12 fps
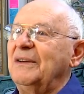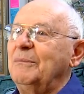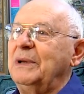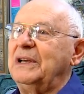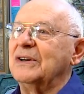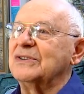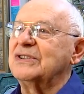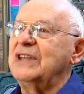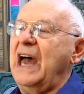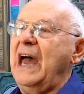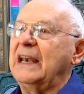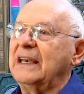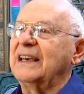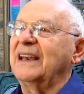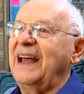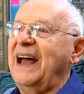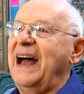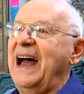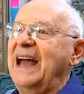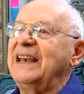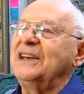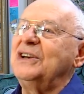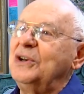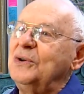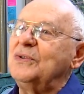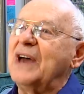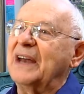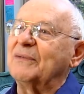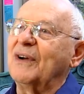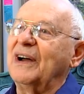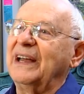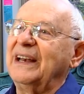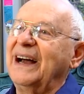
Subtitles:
because I didn't do that right.